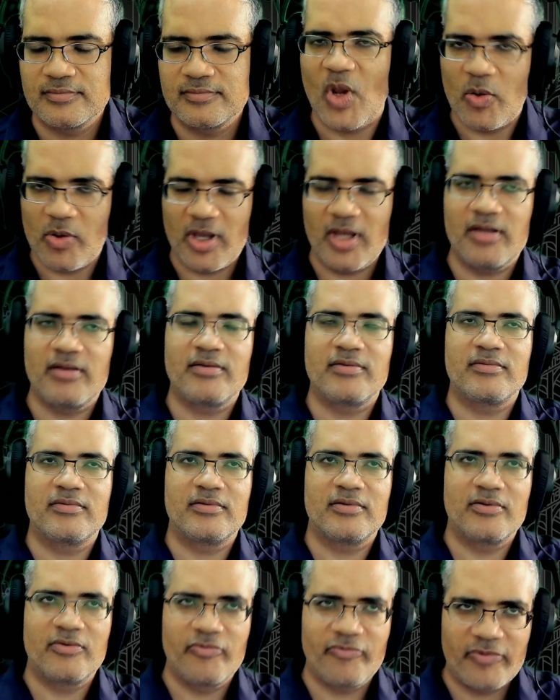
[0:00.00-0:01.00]
Okay,
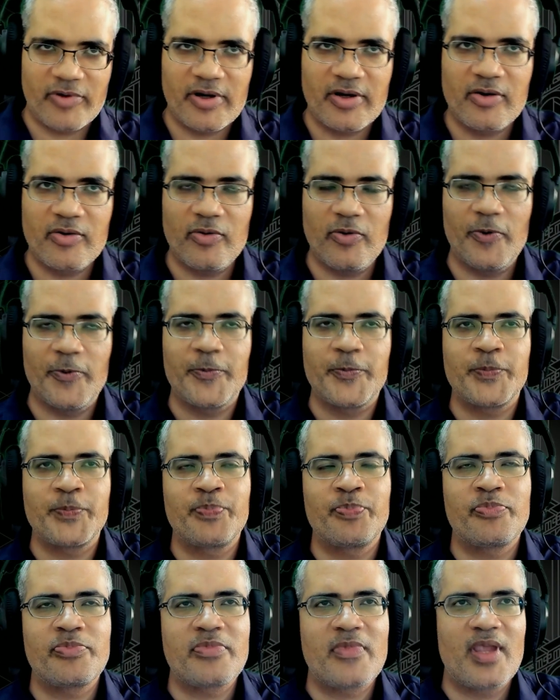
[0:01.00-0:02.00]
very cool.
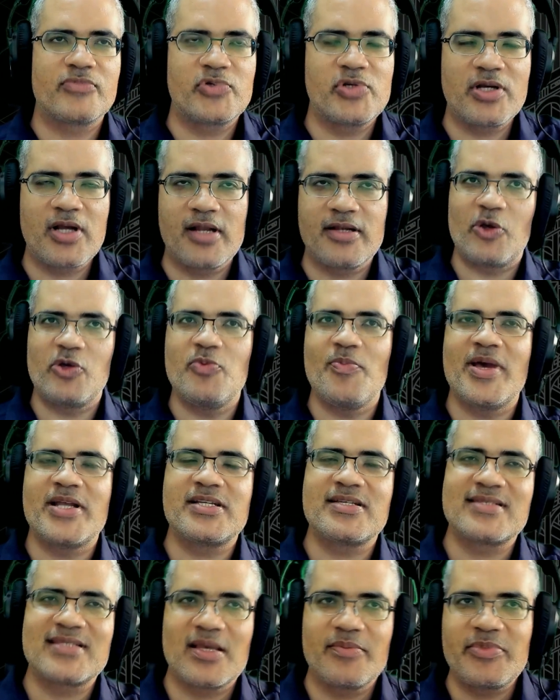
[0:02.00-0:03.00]
Shrikant, you
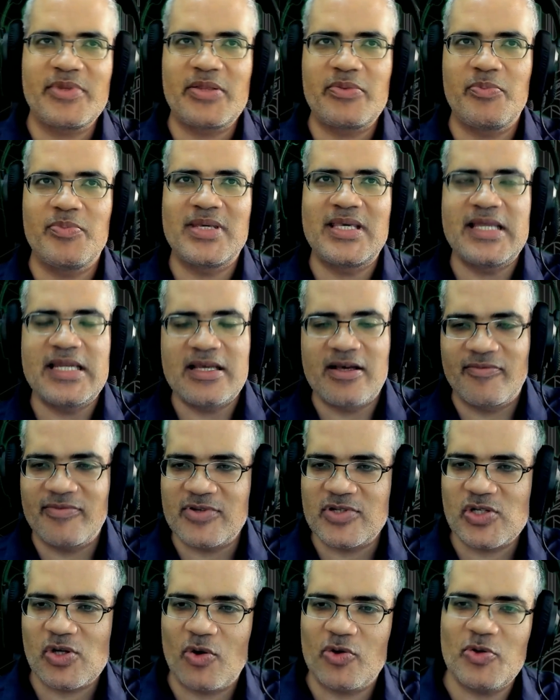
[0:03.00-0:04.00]
mentioned something at the beginning of the
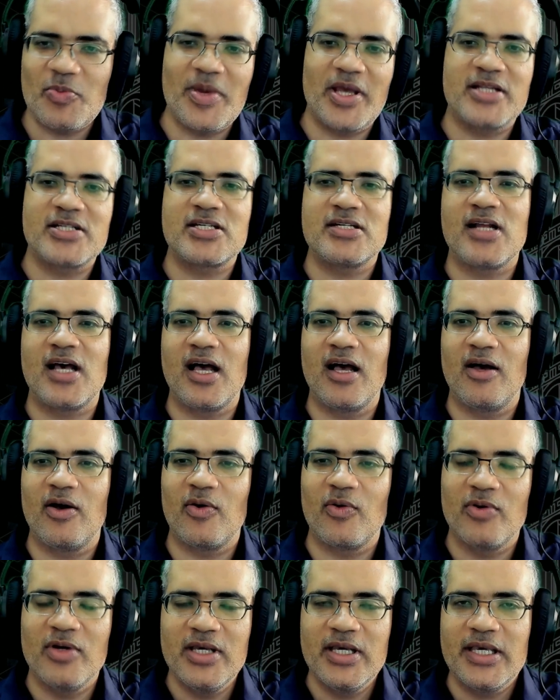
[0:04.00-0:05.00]
show. You mentioned
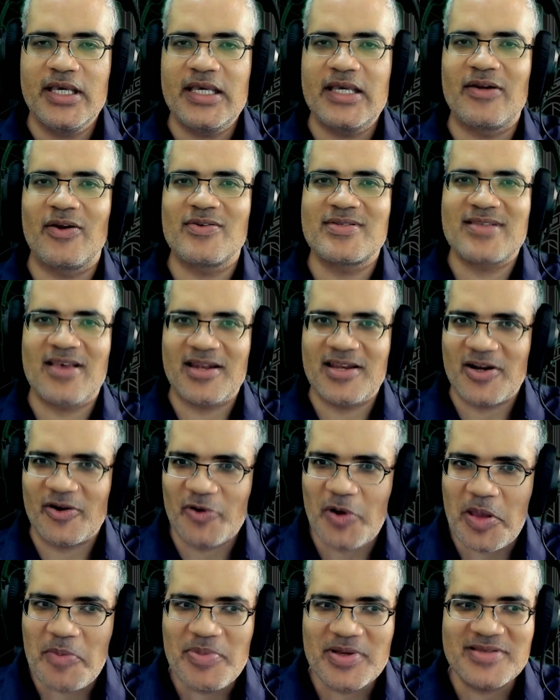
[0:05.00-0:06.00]
how Saudi
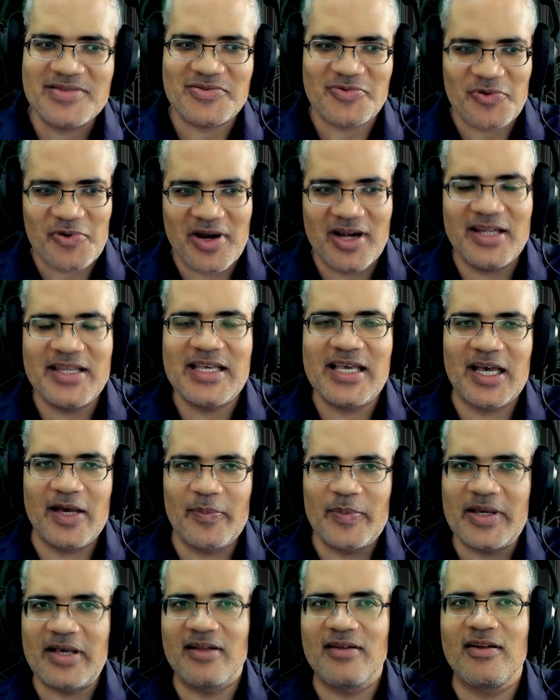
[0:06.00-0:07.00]
Arabia is really
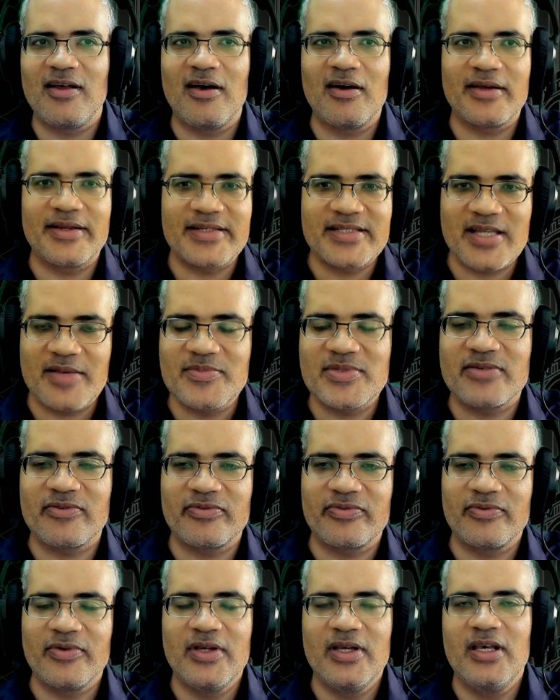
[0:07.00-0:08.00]
coming along in terms
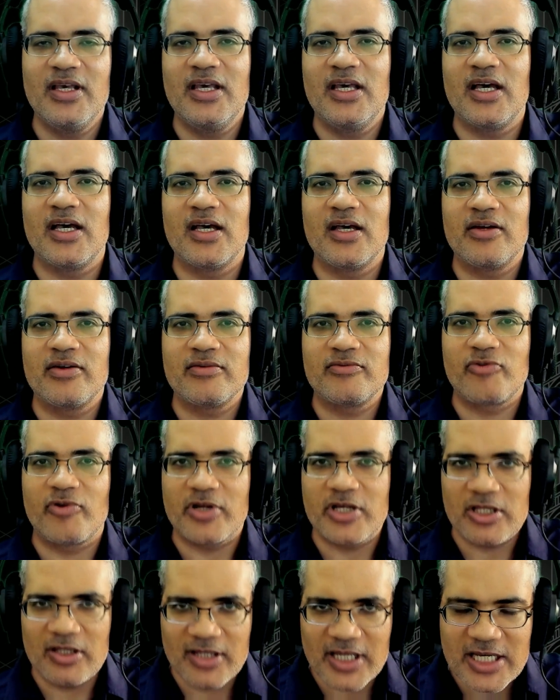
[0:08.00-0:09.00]
of
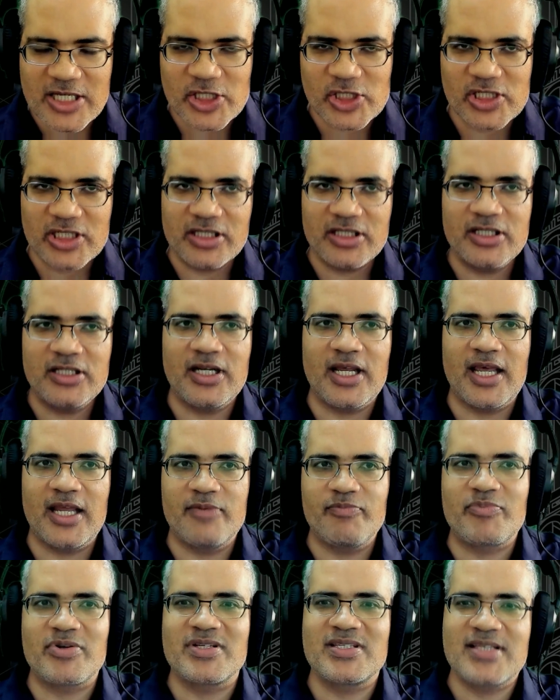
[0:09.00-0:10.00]
regulation
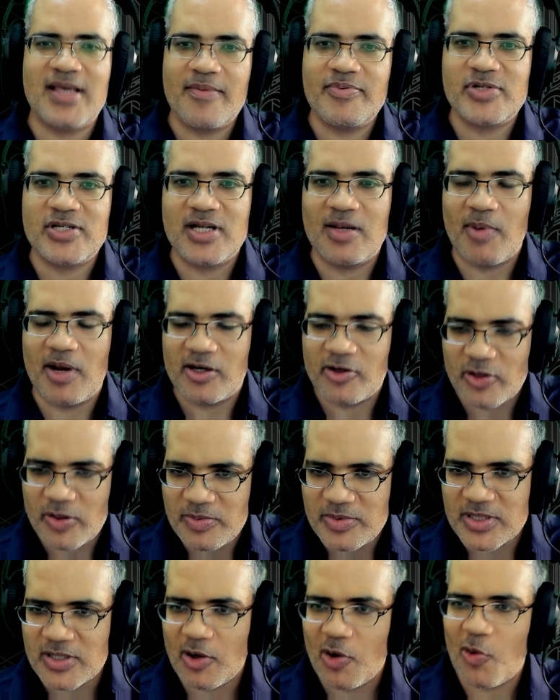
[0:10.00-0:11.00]
and perception about
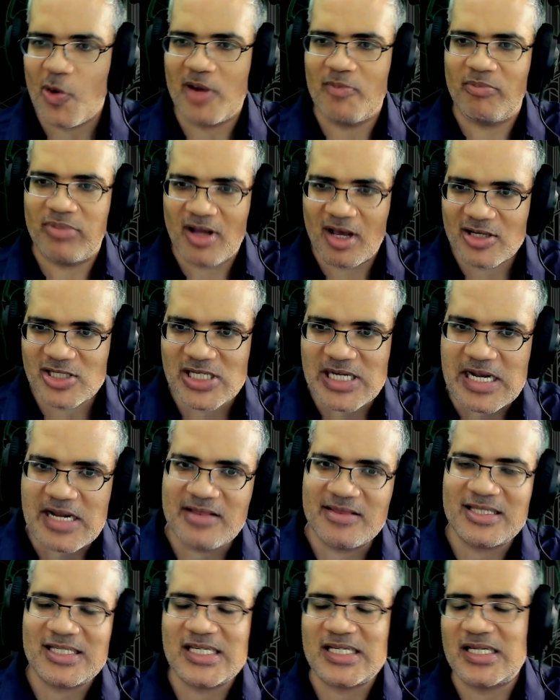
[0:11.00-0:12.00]
crypto and blockchain
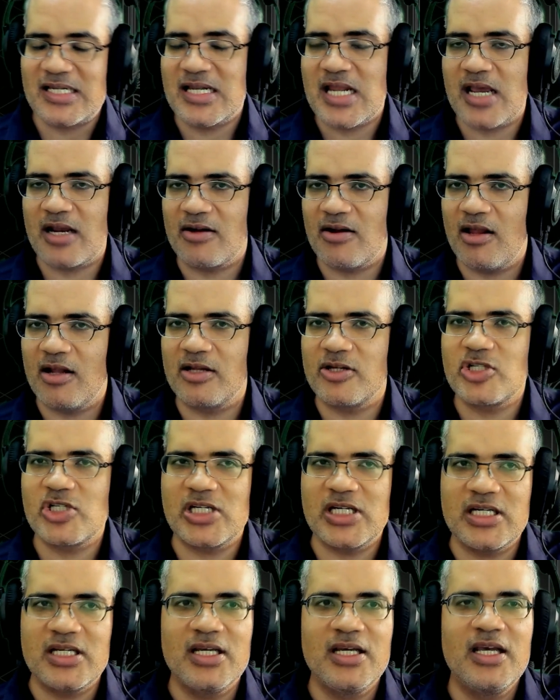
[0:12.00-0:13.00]
and
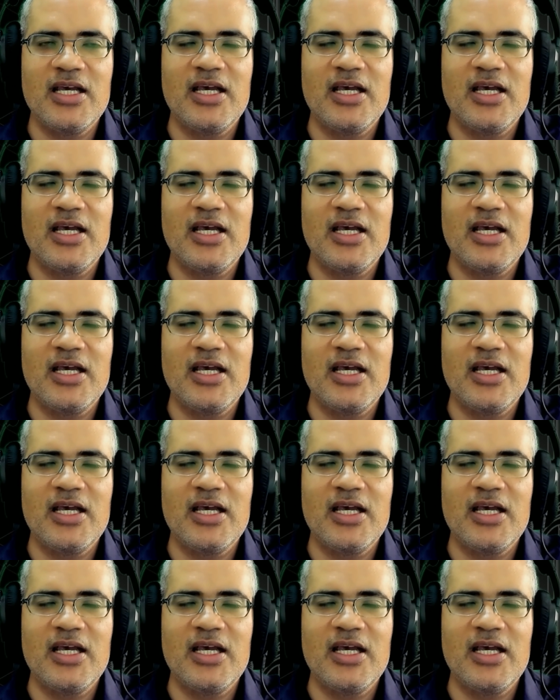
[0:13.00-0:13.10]
technology.